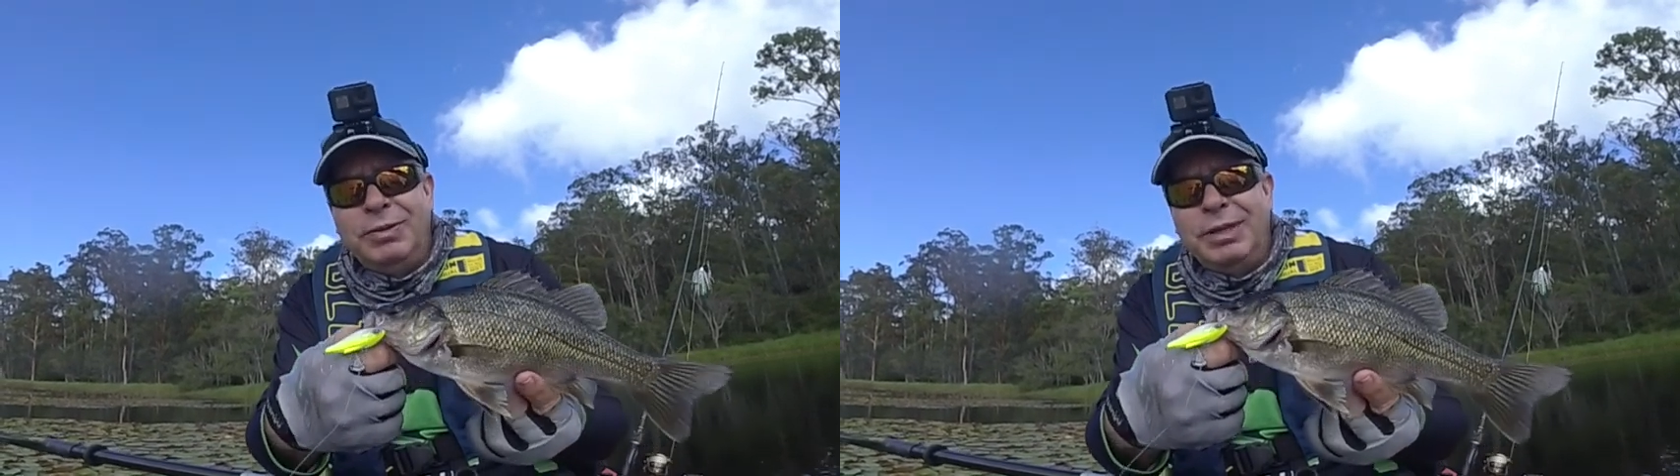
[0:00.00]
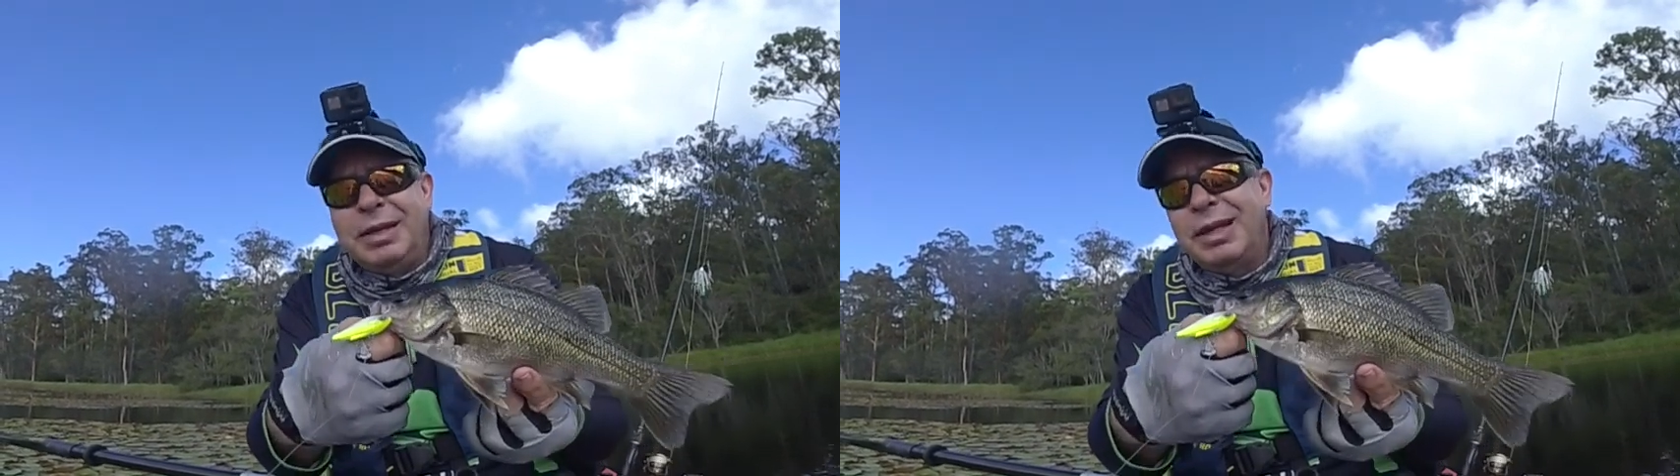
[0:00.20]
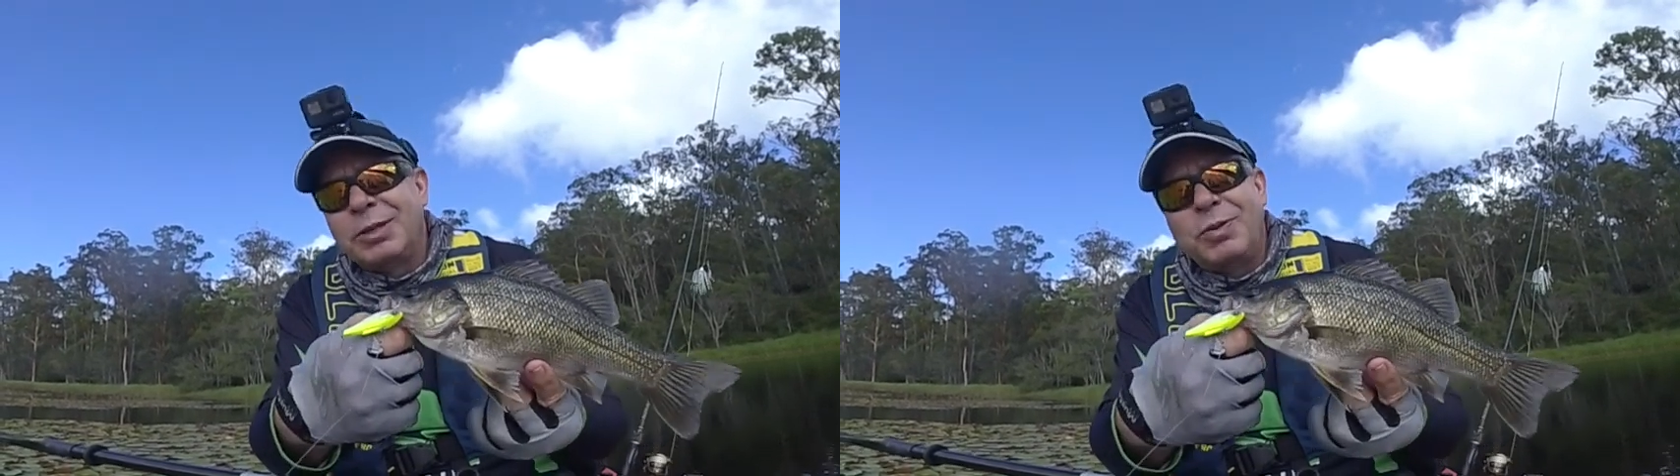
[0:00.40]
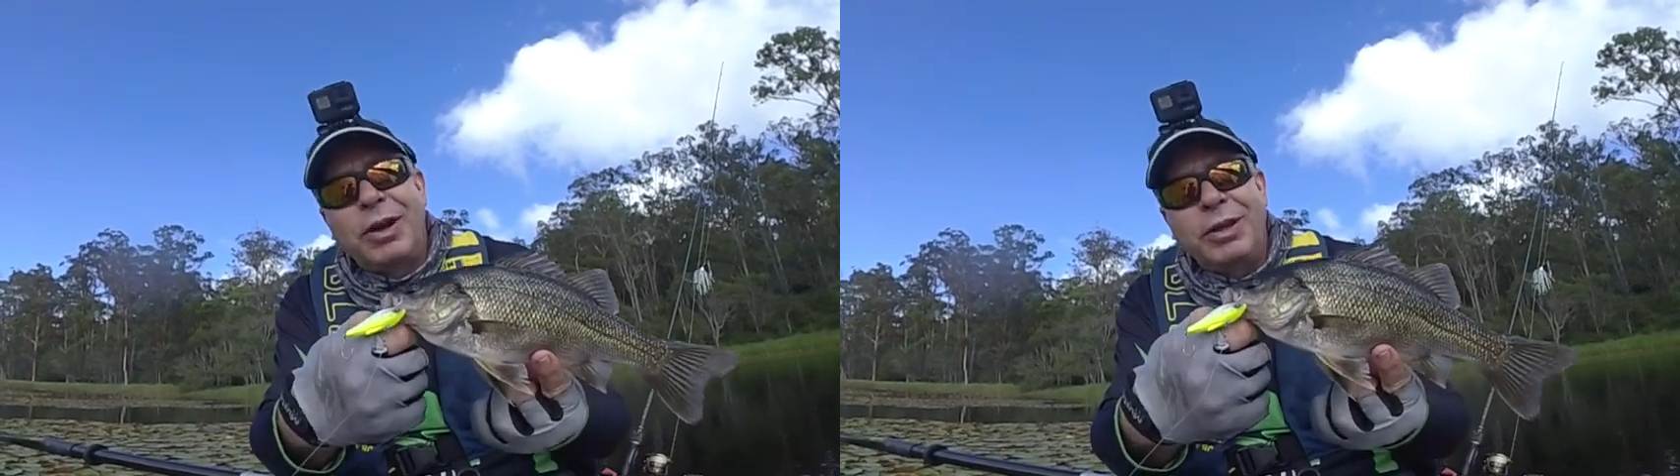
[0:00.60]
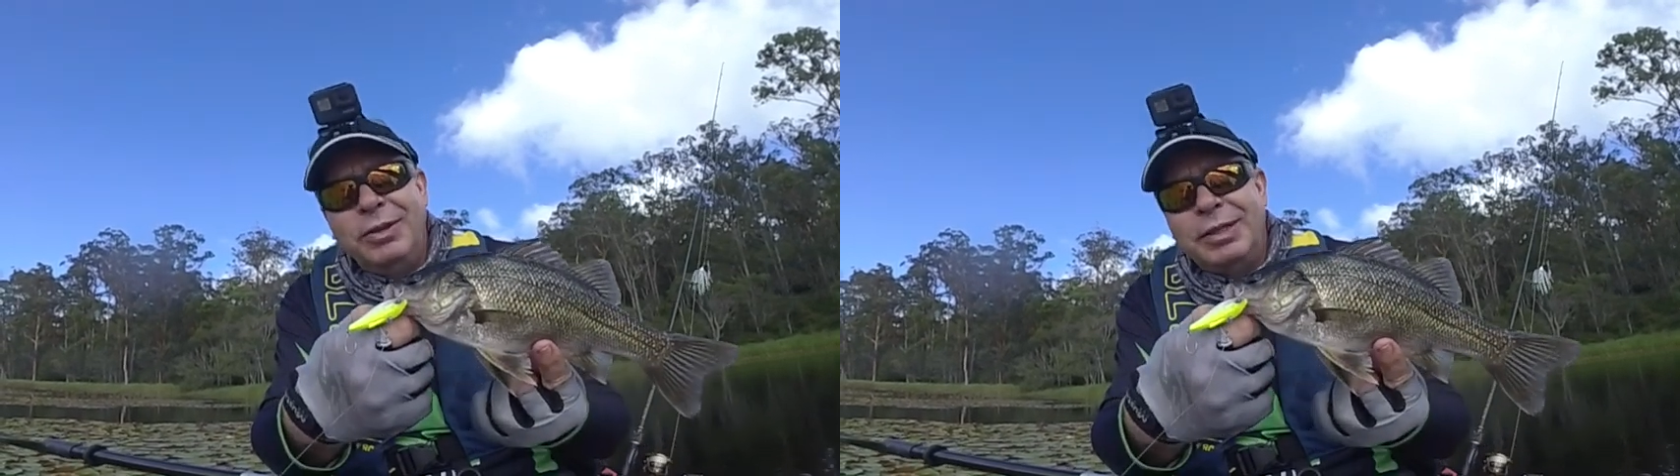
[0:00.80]
So that's
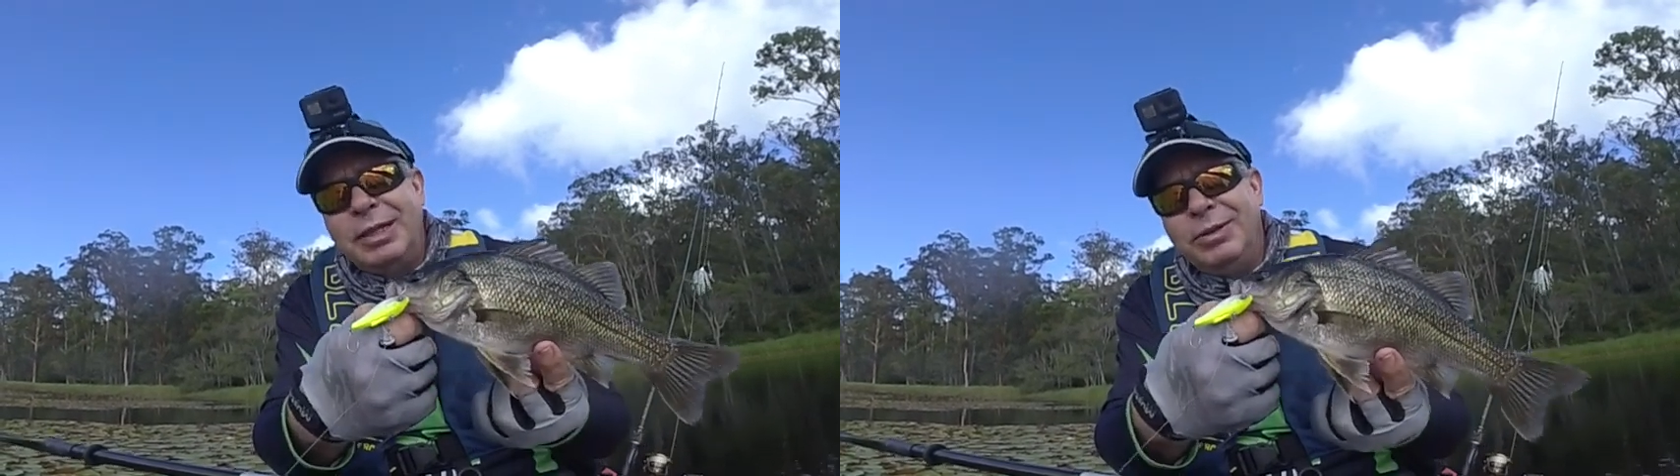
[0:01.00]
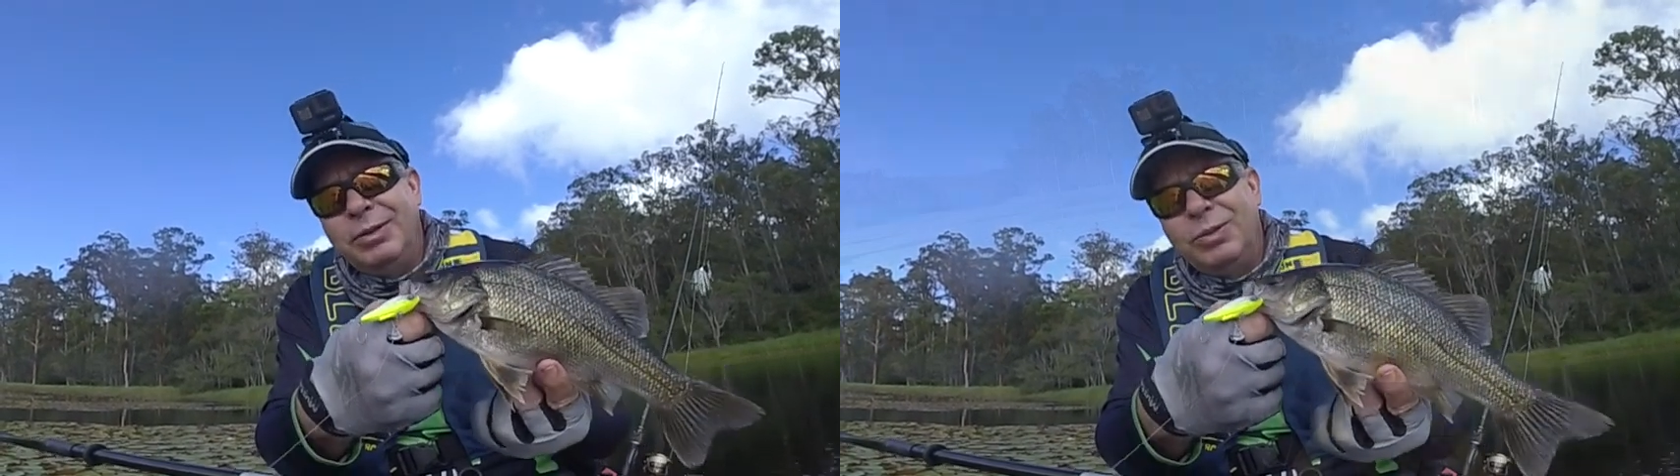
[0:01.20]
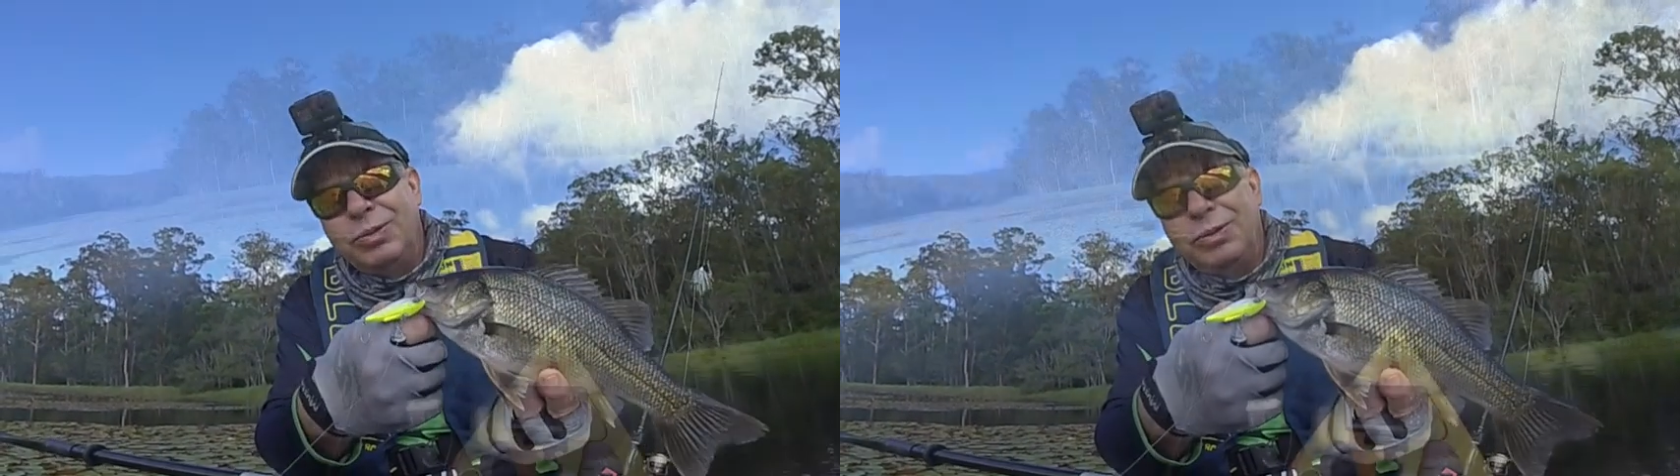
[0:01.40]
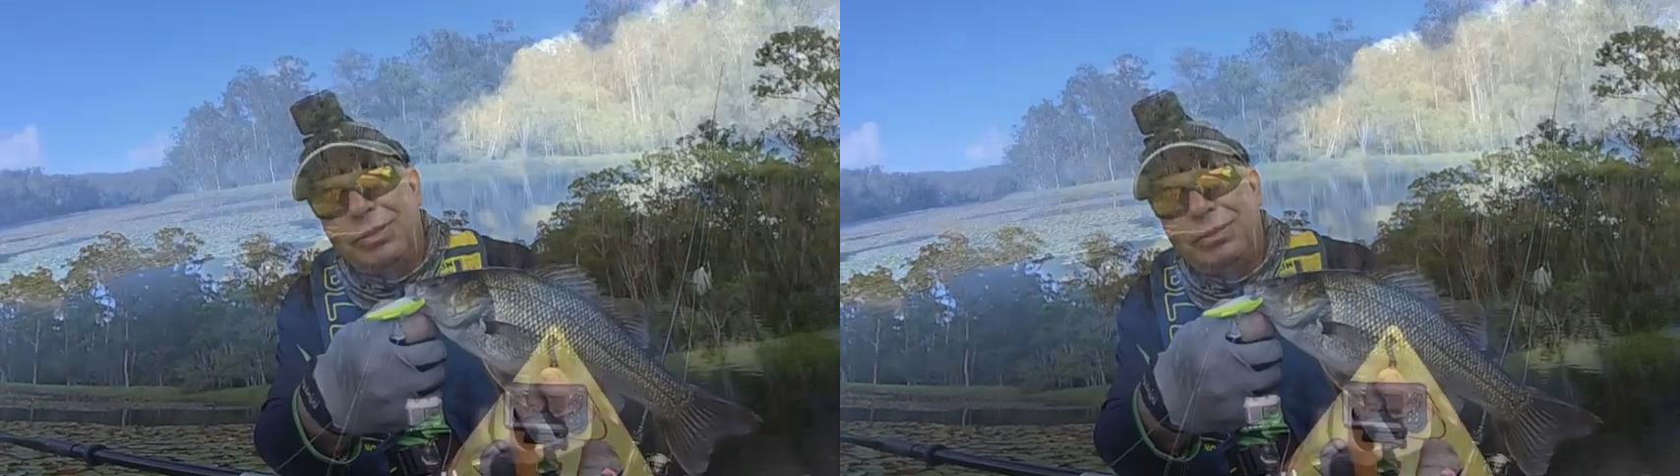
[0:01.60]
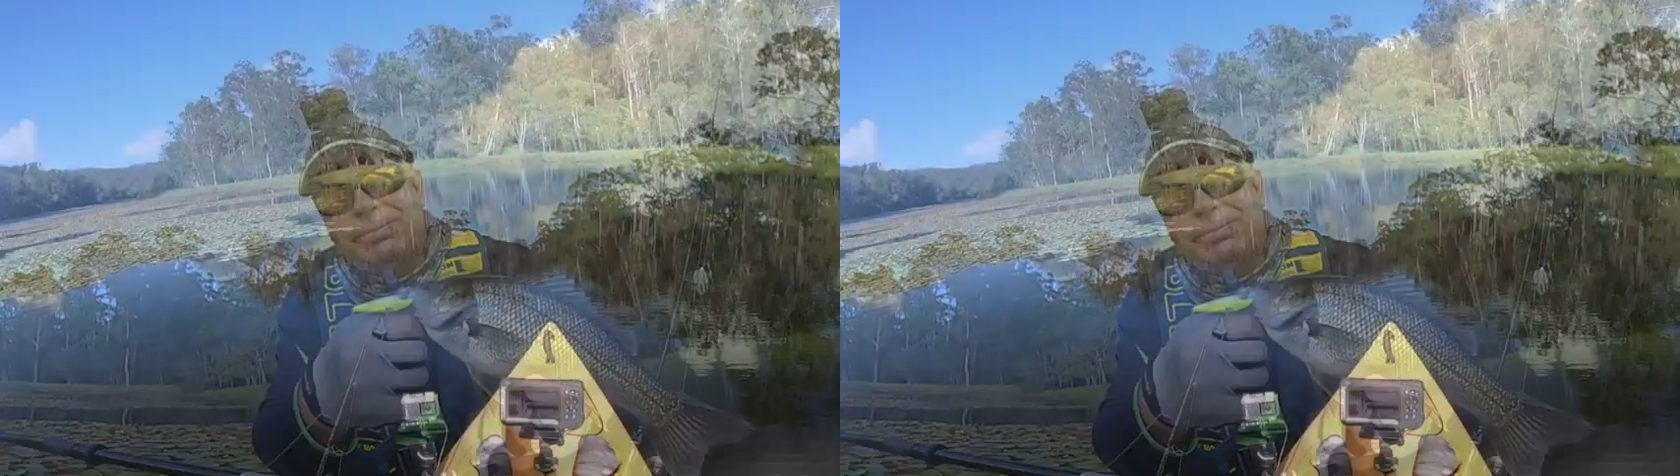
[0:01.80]
why I use single hooks.